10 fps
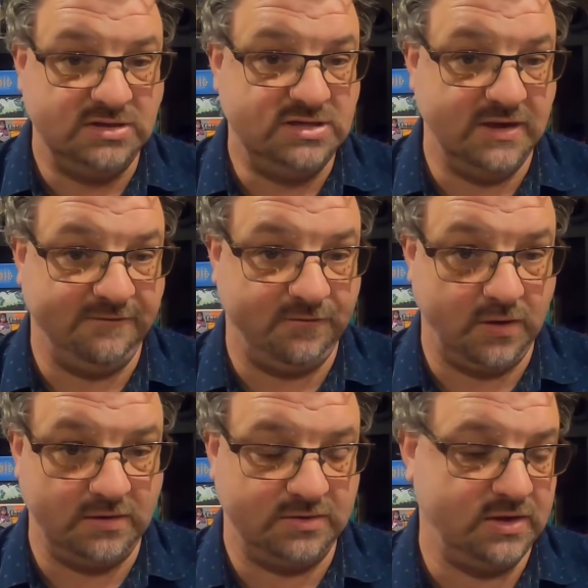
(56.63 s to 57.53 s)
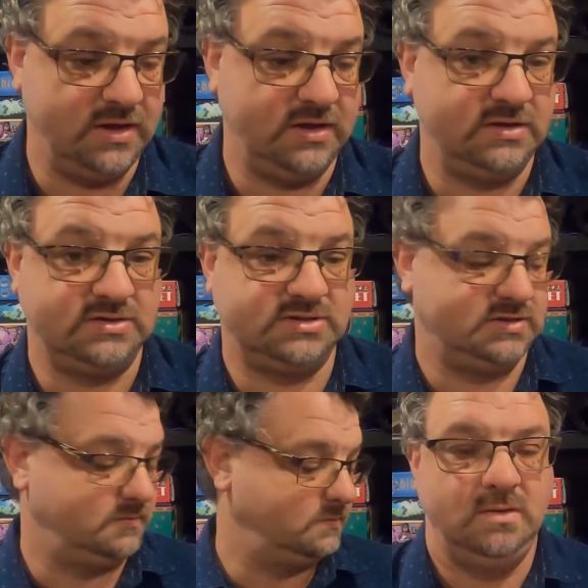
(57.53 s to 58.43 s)
different things.
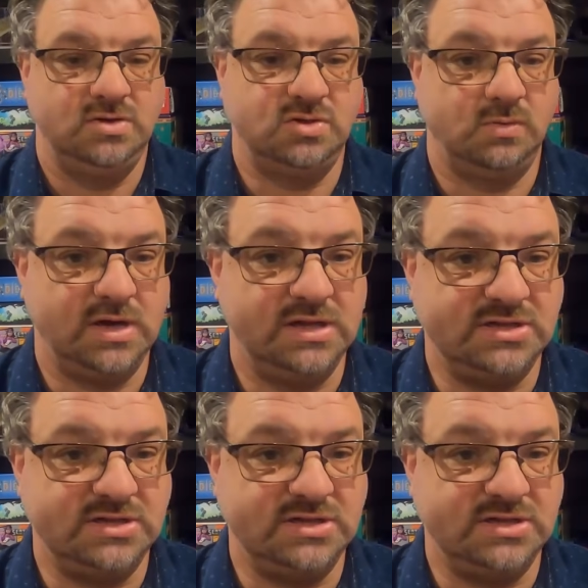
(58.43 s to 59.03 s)
So we're going